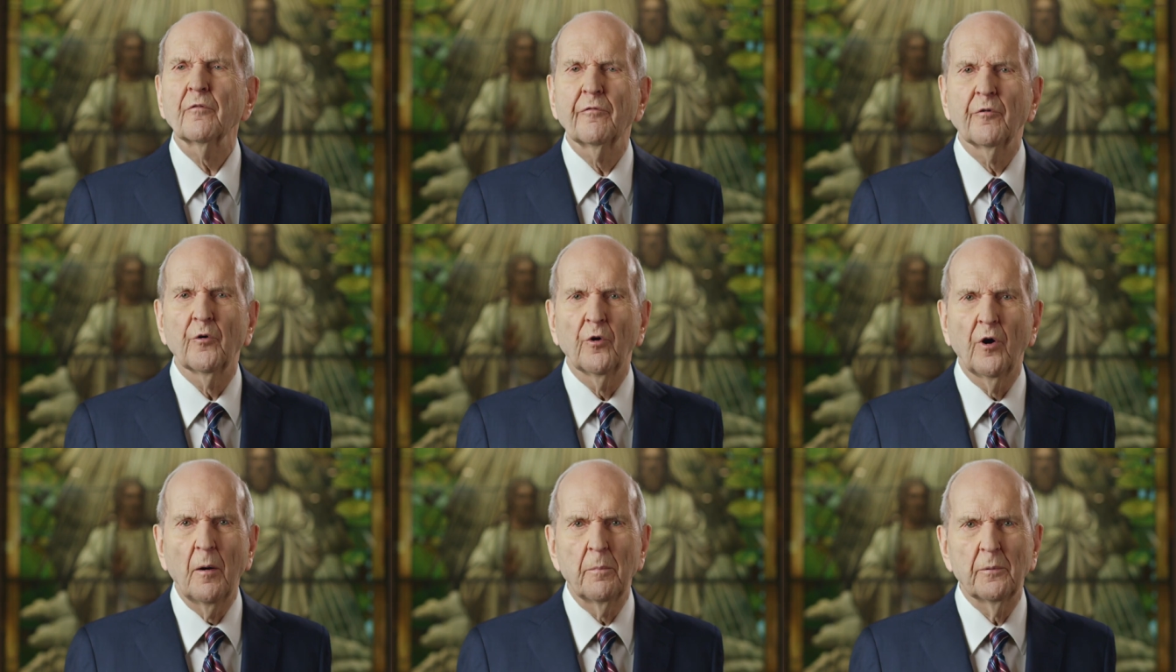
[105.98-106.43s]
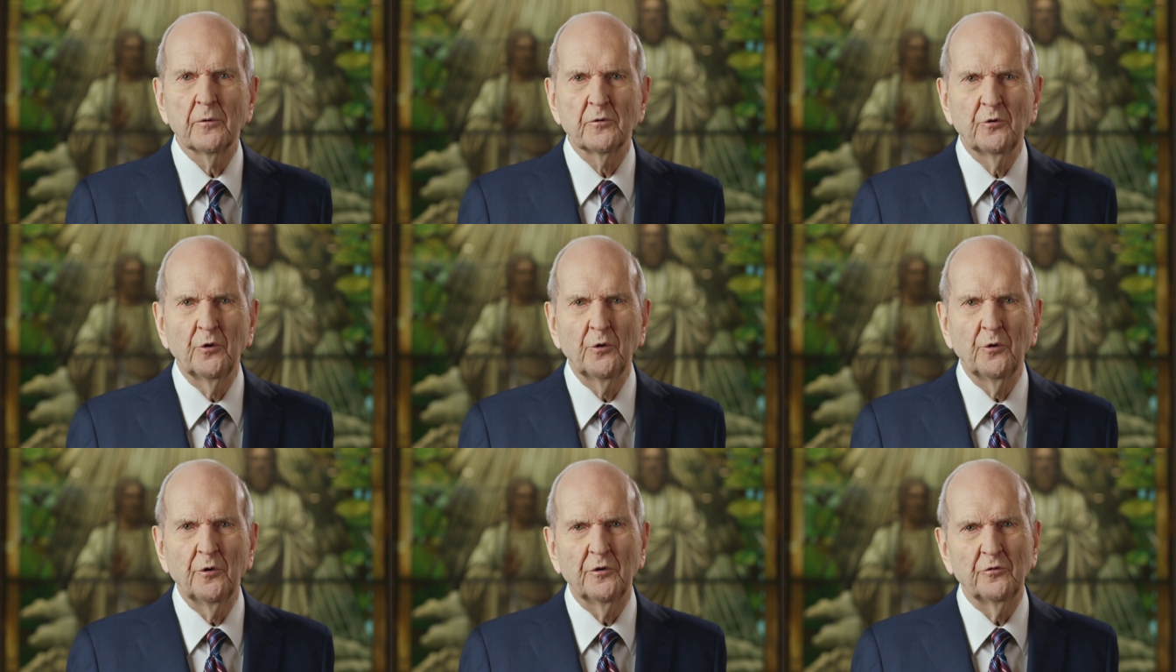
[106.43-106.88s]
for
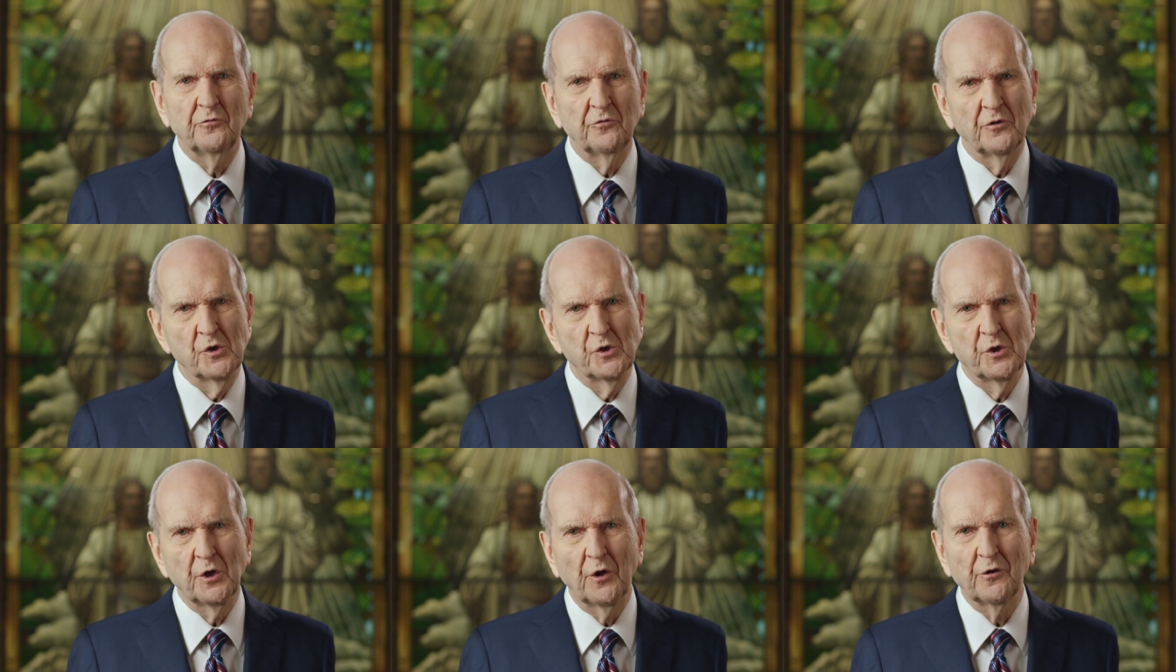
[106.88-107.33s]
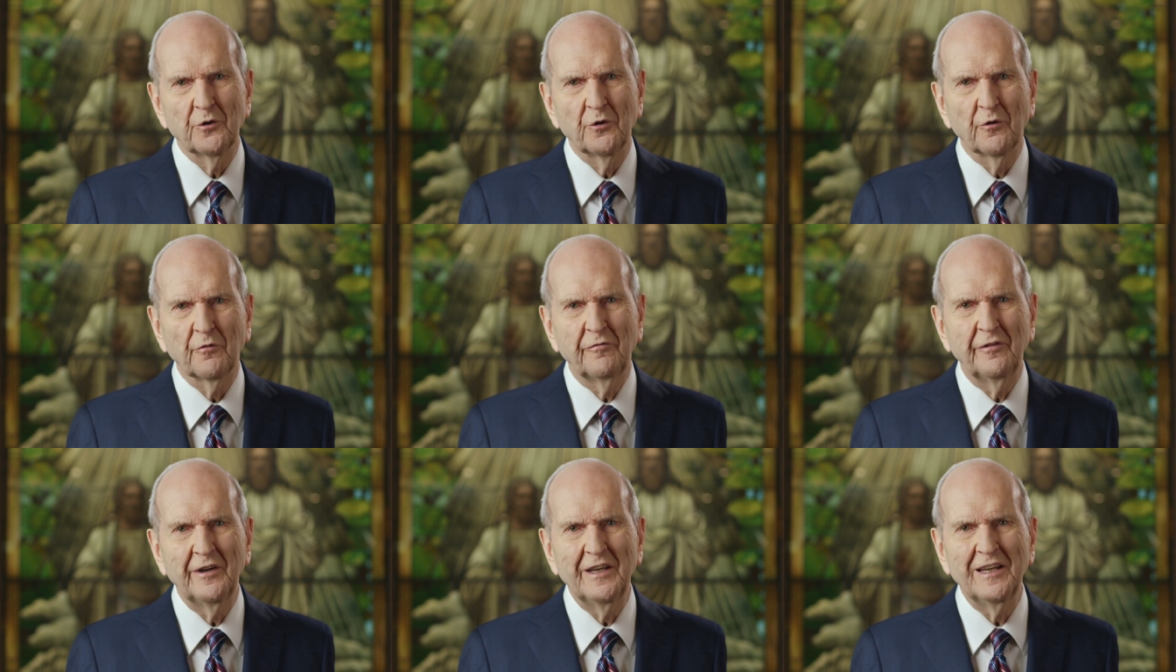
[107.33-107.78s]
opportunities to share your
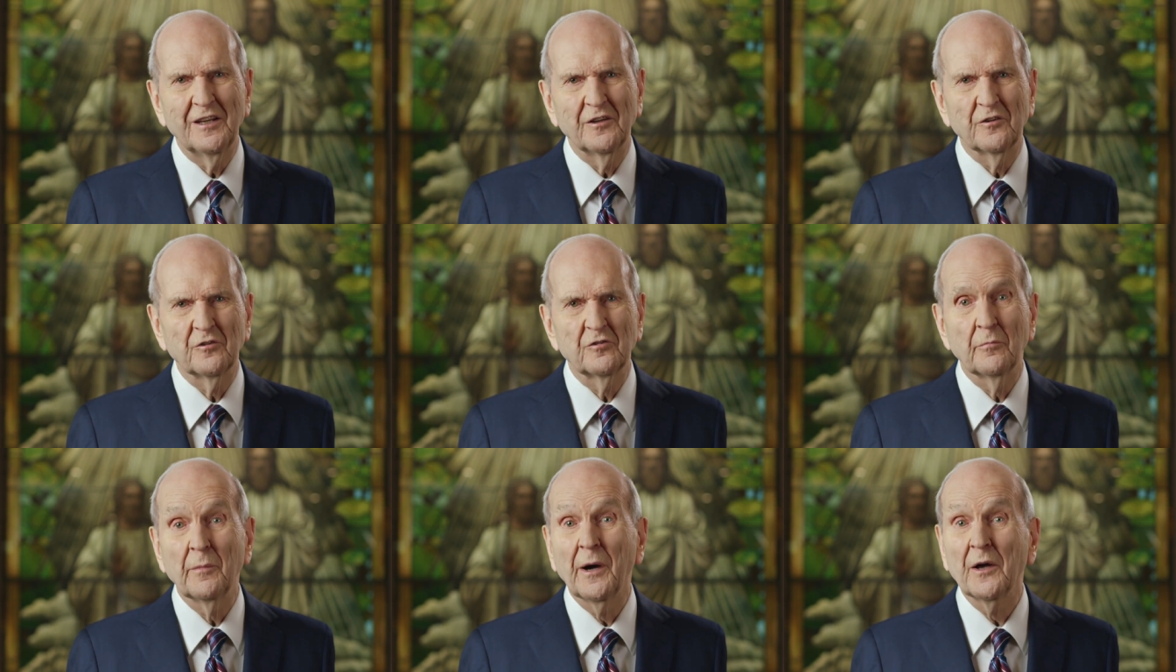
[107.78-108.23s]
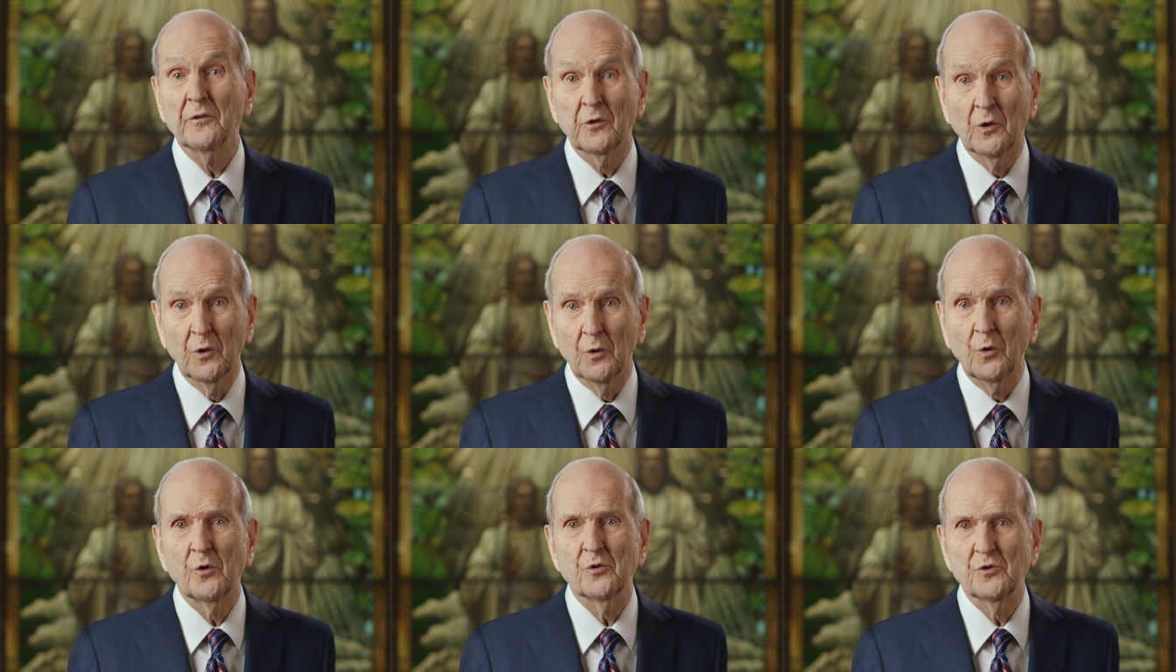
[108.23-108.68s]
feelings about the
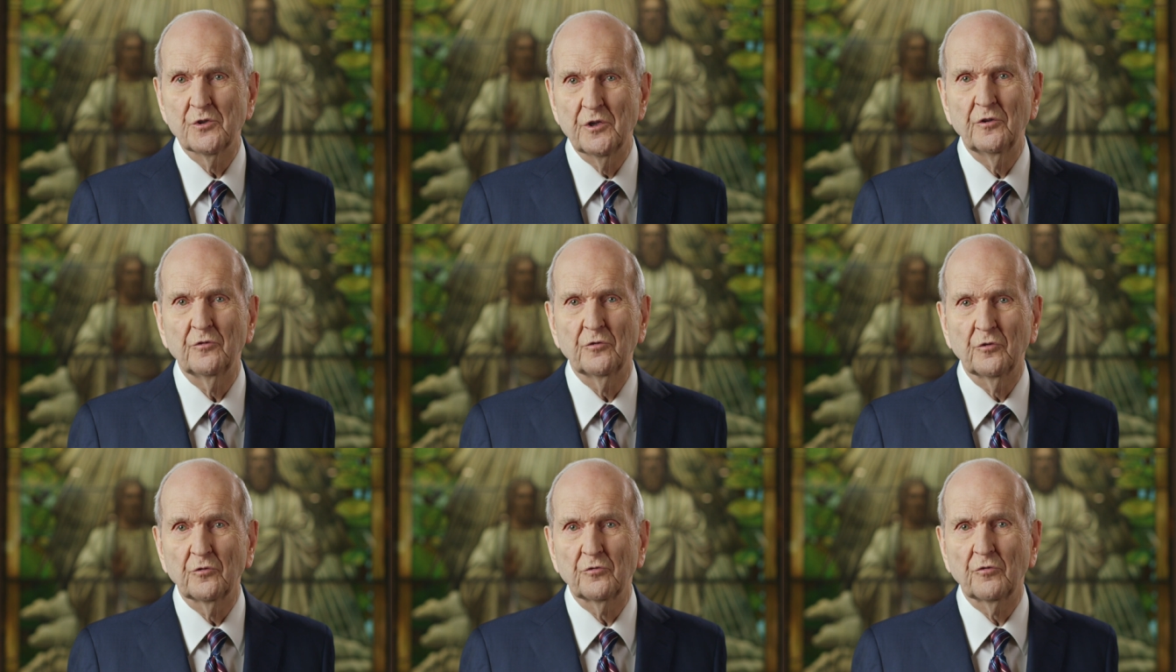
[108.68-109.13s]
Lord Jesus